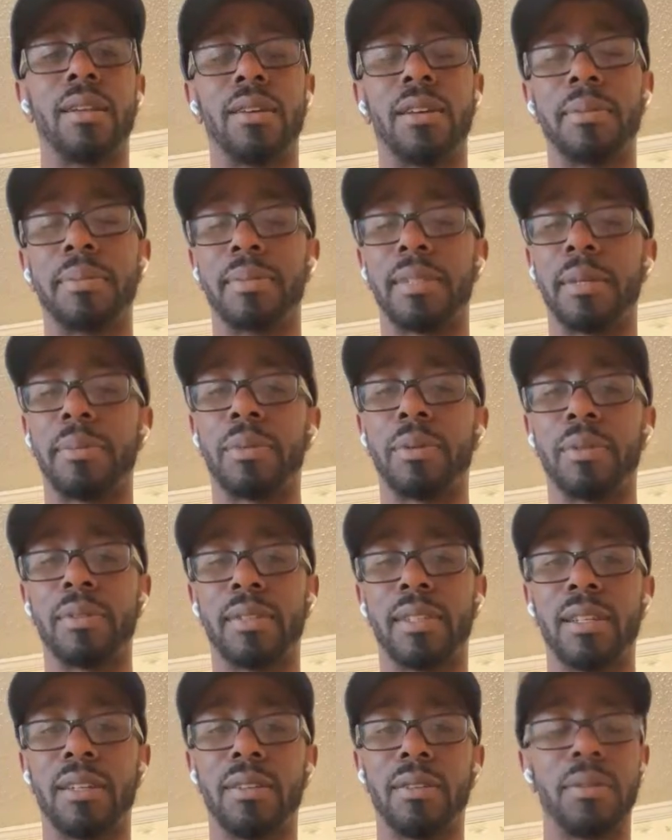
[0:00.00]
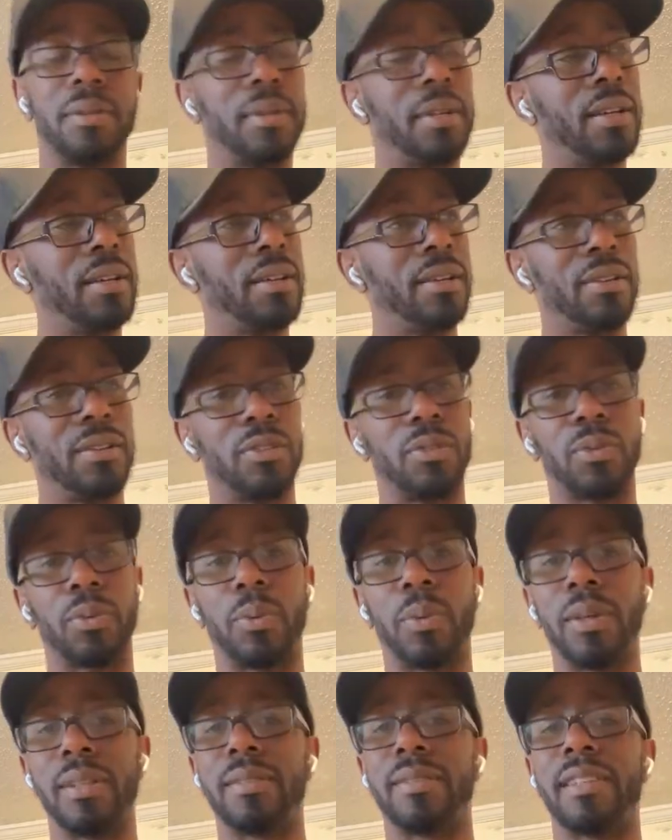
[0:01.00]
up, stepped on the scale, it's
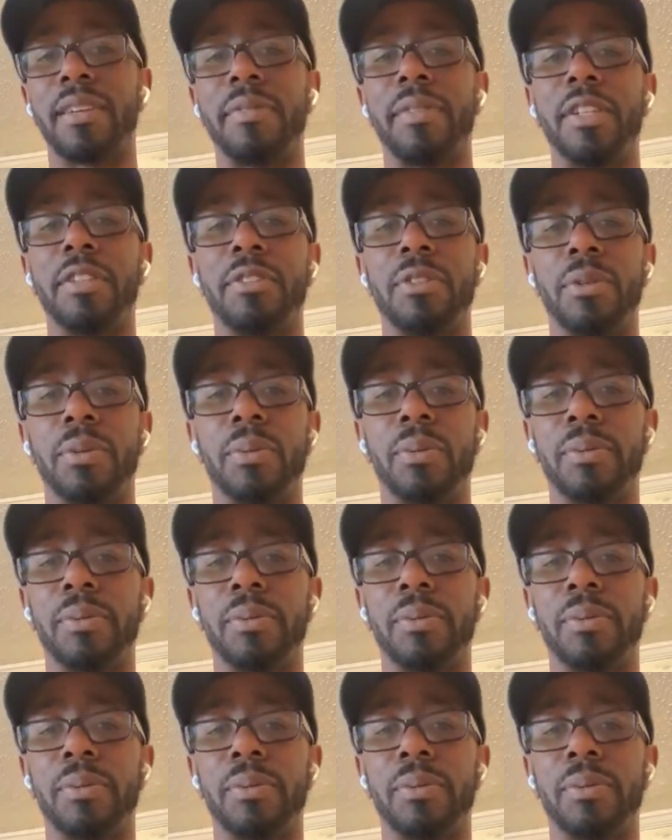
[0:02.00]
172.